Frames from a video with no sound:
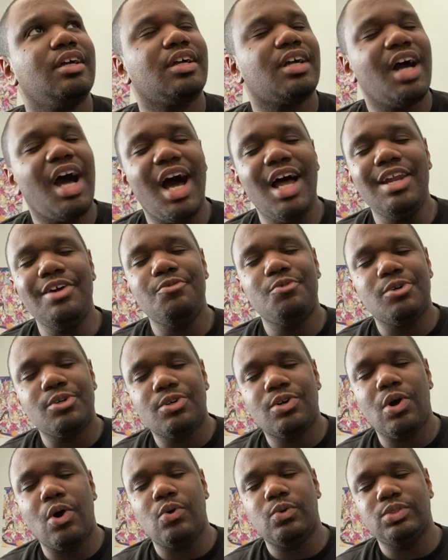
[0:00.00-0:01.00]
Kanna
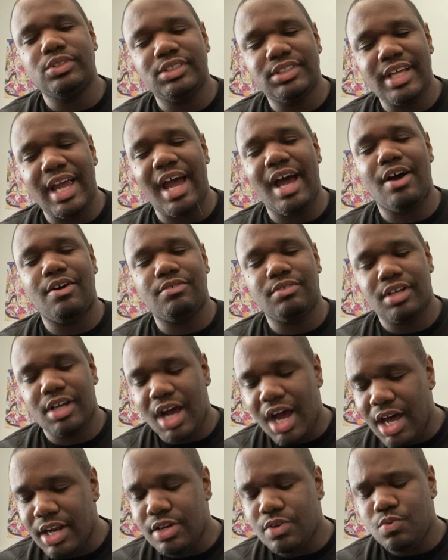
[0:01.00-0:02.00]
will go
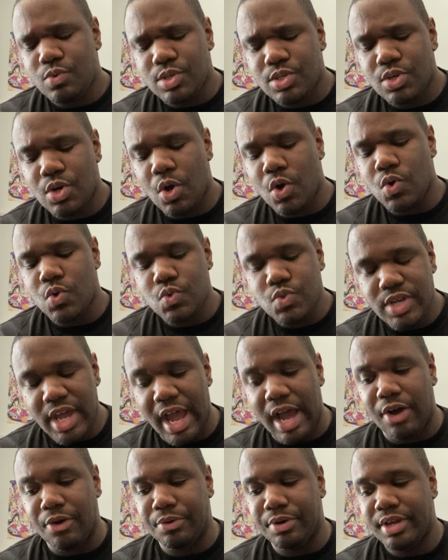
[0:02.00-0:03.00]

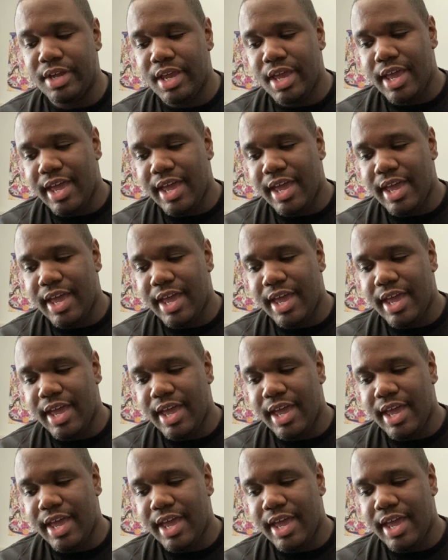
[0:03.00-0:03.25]
down